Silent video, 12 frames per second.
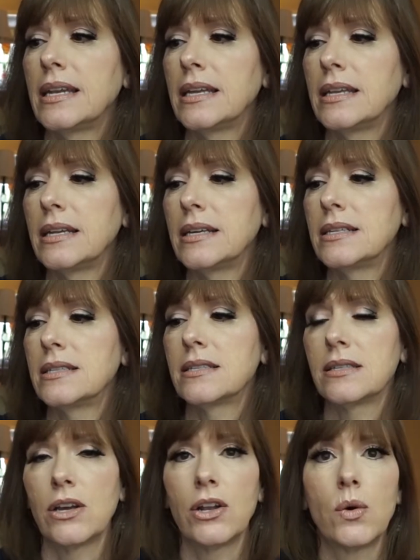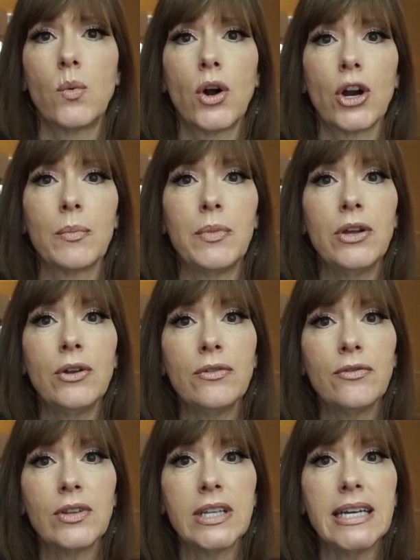it is going to work
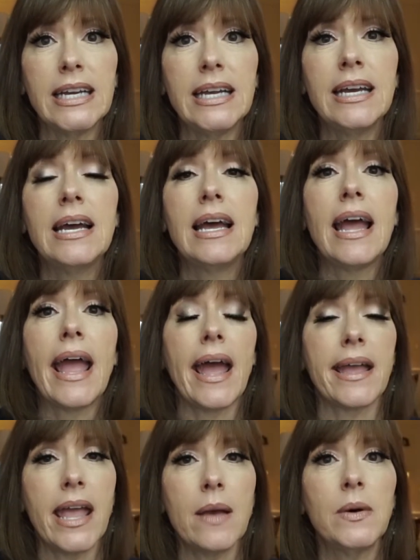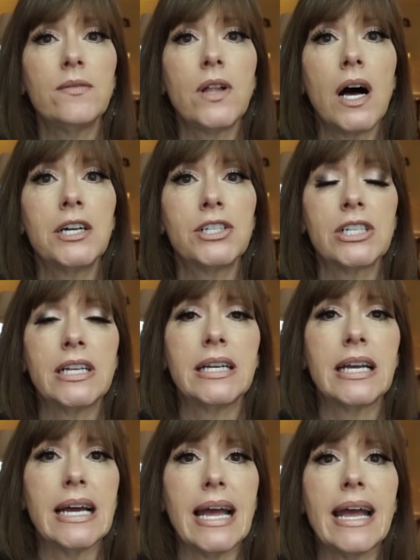beautifully at
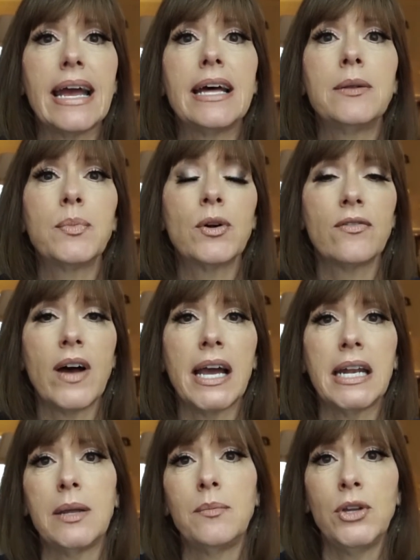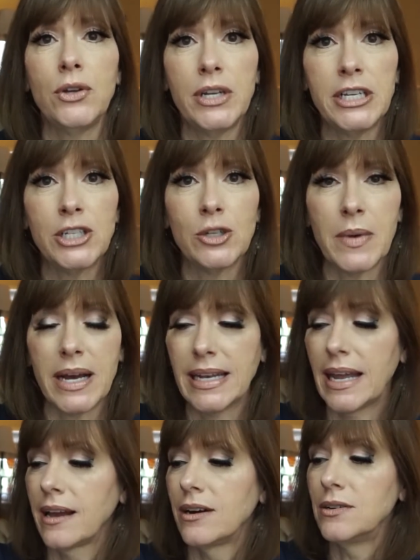camouflaging and providing beauty to my
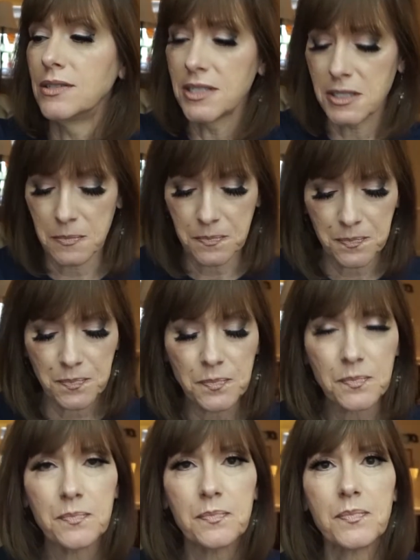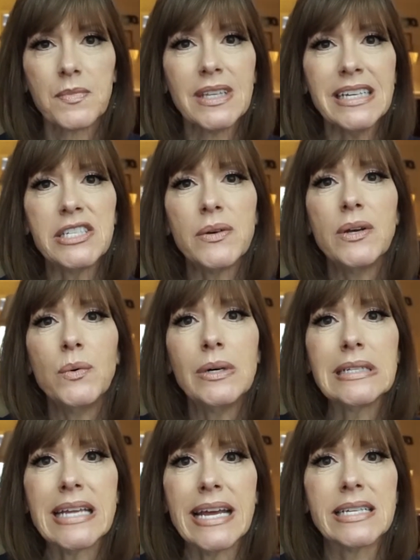nails. So it
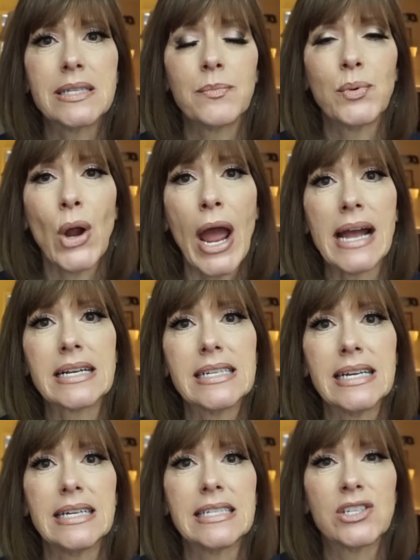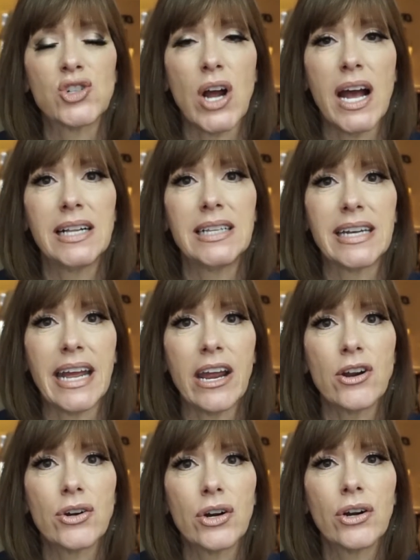will take some practice, trial and
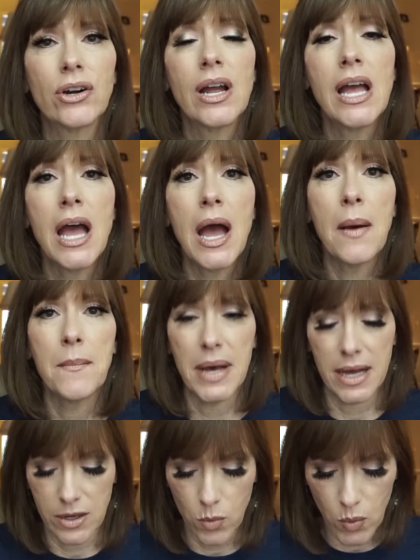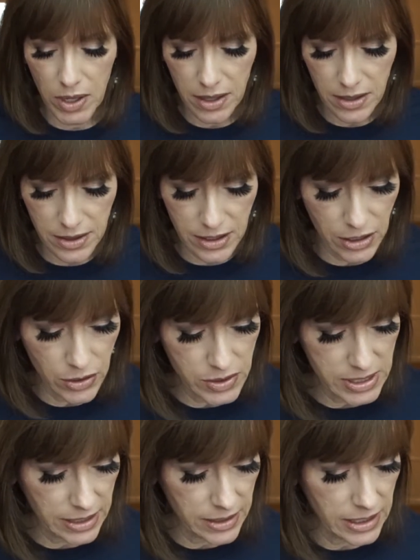error, but with
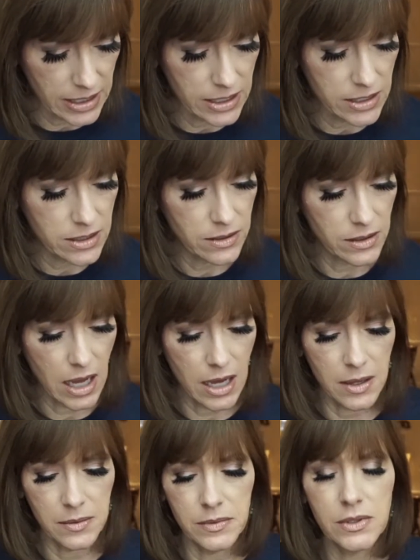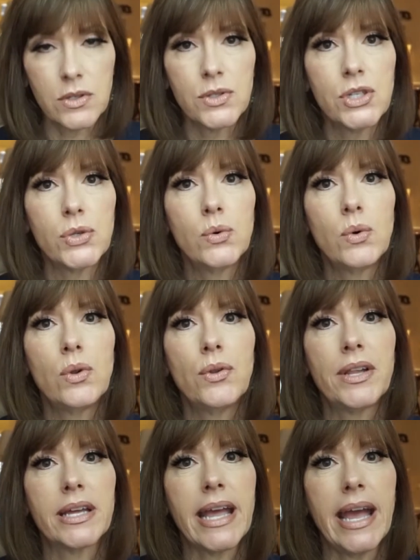using the little tool
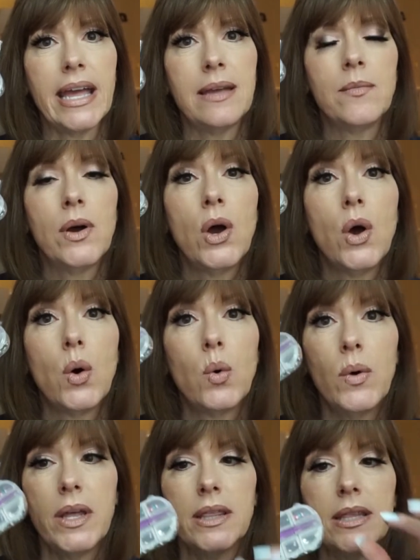that came with